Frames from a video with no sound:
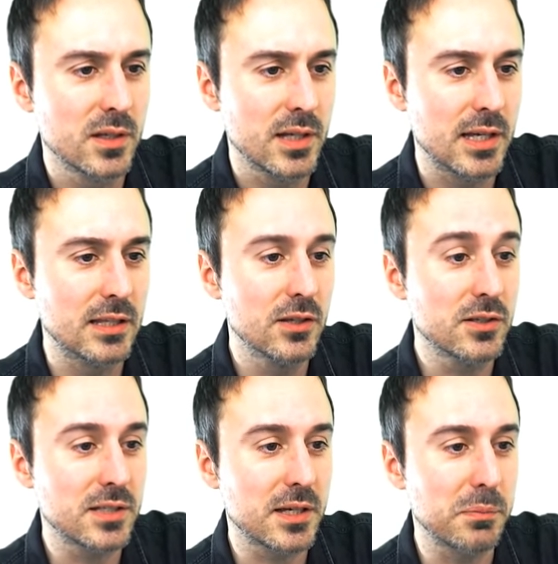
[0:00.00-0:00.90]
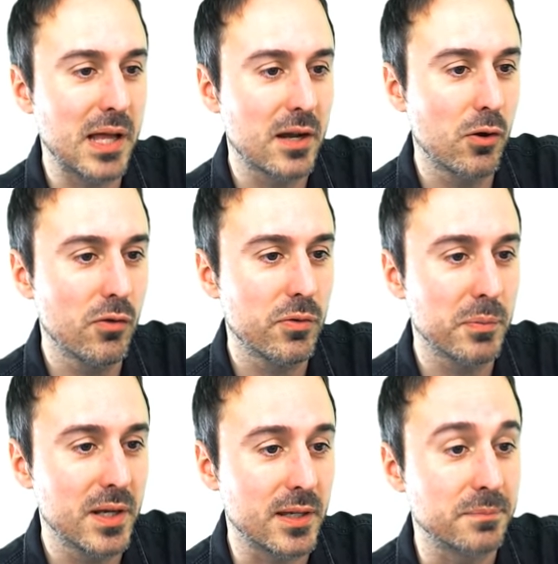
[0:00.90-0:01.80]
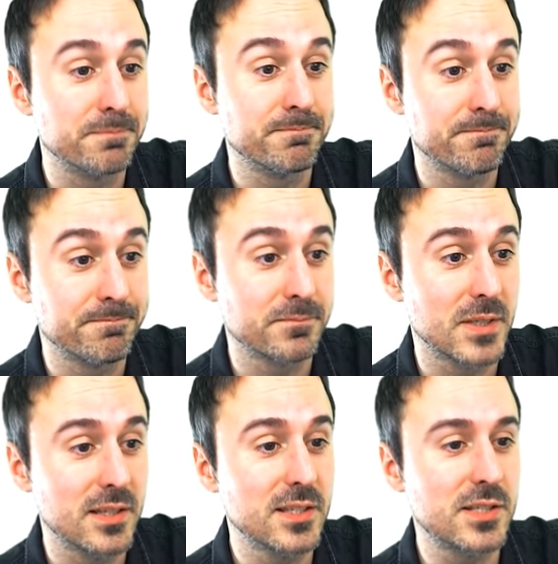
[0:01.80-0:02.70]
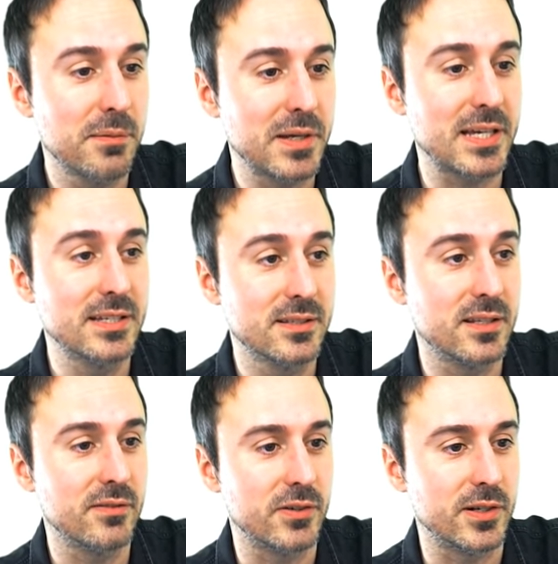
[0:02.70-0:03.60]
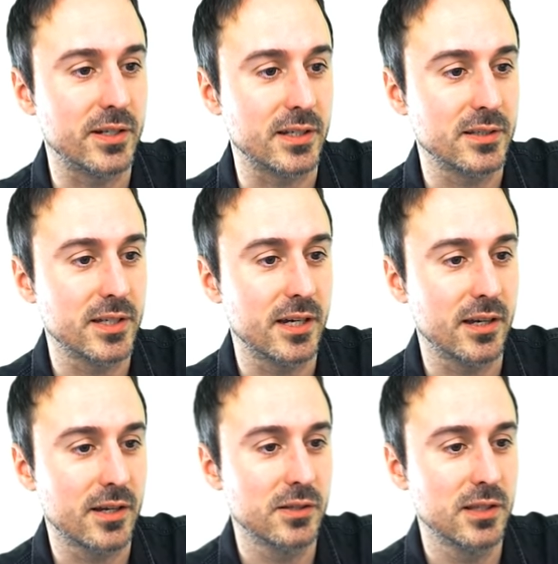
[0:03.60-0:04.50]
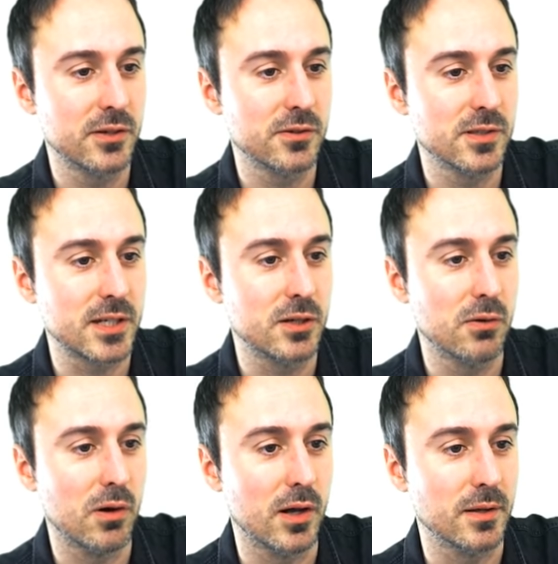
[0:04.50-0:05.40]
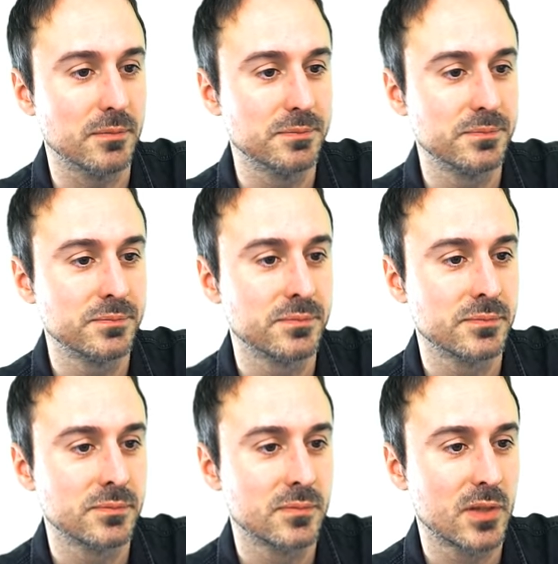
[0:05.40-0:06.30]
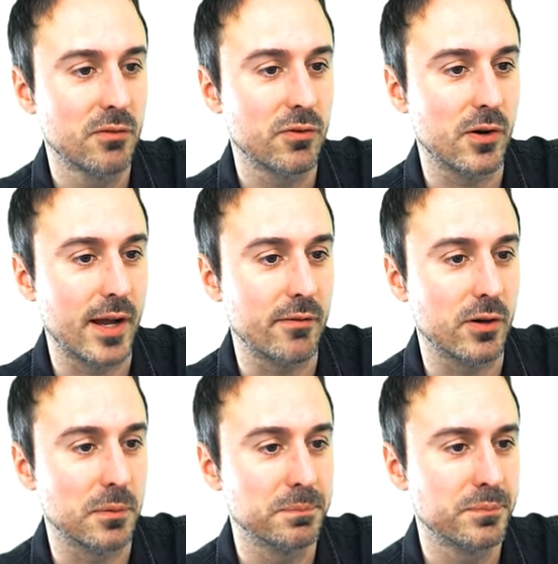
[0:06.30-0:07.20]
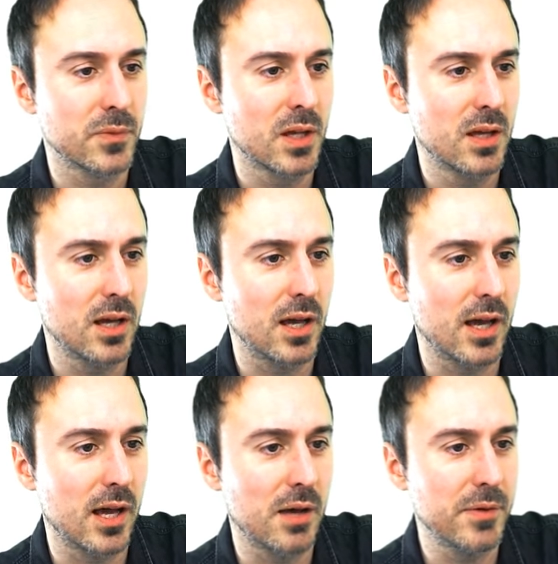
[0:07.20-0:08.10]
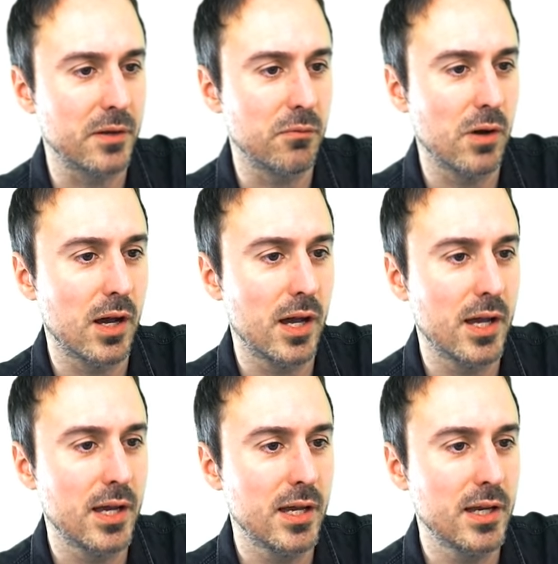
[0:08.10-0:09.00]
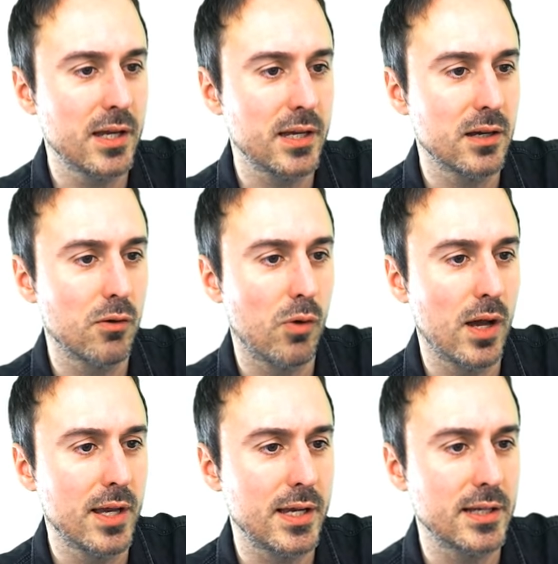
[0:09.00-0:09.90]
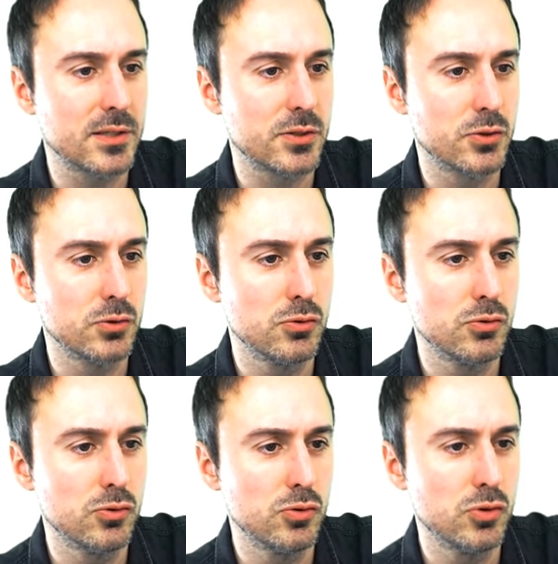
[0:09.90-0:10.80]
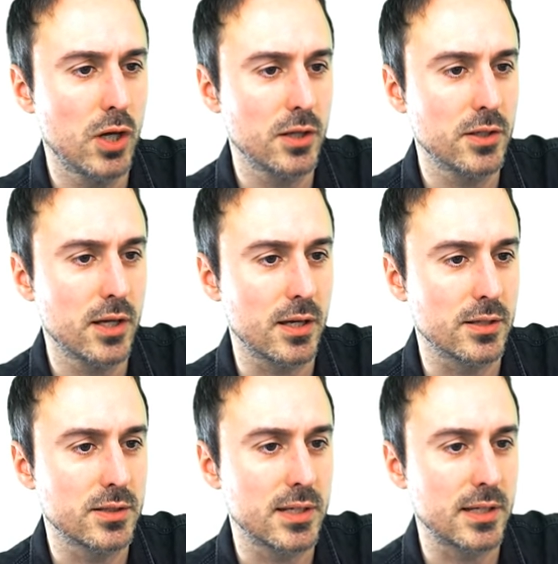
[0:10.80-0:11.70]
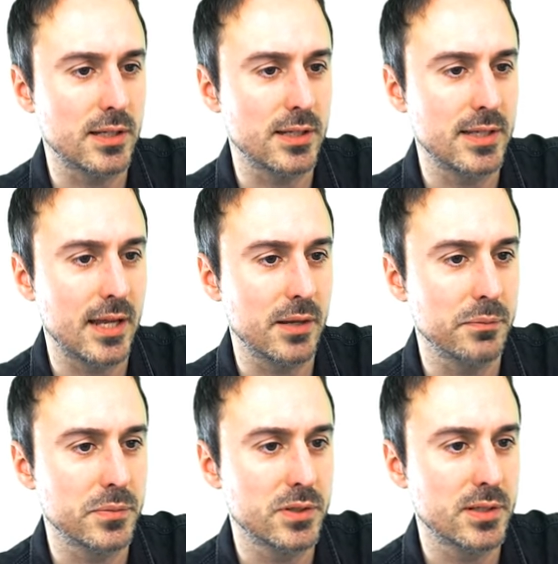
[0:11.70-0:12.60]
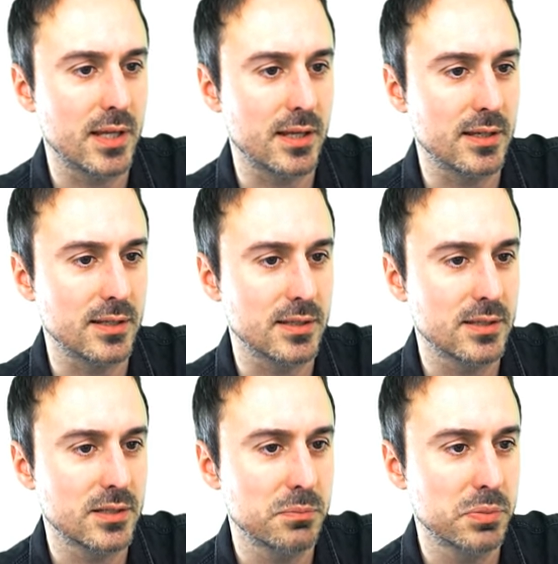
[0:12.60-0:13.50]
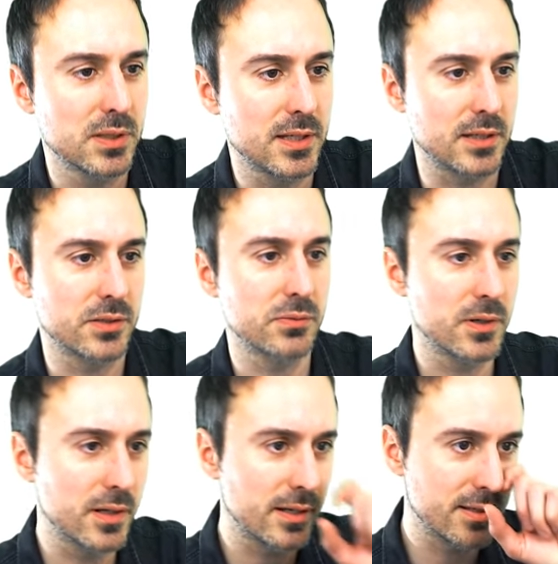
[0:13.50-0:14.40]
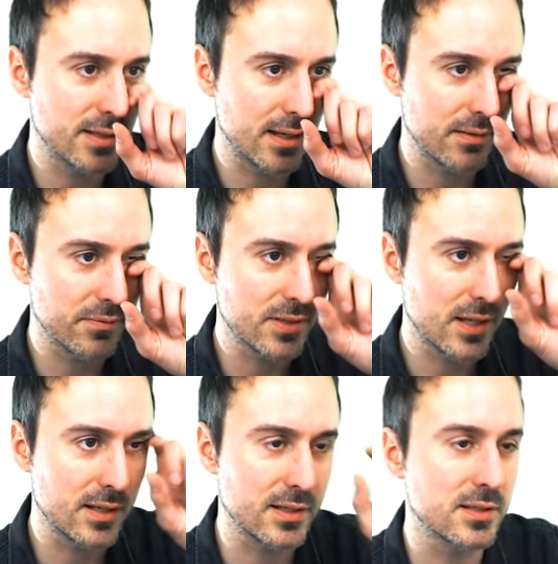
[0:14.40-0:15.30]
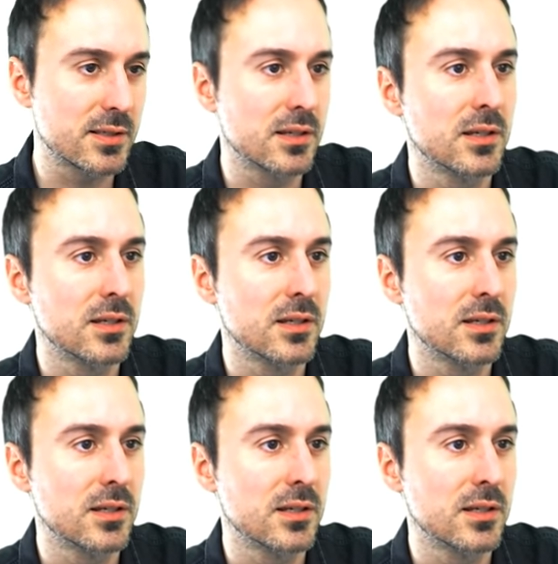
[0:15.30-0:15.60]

It looks like a black hole for money. This topic is never-ending. Yeah, it could literally go on forever. Uh, Ahmed, why why it's do not does in denim sentence? Please, where is denim sentence?